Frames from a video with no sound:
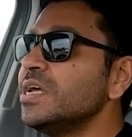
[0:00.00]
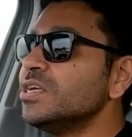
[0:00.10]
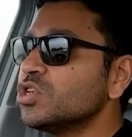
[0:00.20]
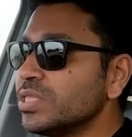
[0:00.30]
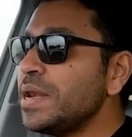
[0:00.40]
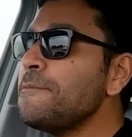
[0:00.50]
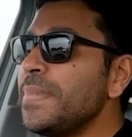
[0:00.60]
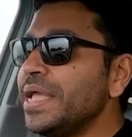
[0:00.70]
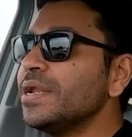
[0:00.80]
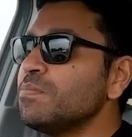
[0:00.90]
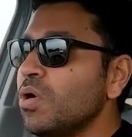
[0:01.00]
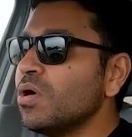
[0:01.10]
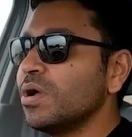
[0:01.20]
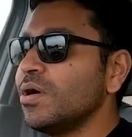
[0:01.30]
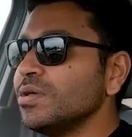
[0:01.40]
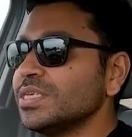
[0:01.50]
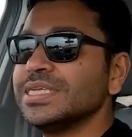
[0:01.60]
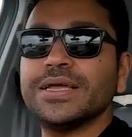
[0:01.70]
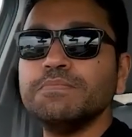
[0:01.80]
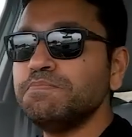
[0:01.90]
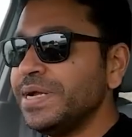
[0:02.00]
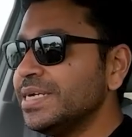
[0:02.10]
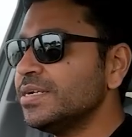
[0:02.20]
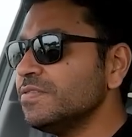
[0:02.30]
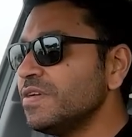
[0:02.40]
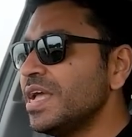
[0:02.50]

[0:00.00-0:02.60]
so then make it more cost competitive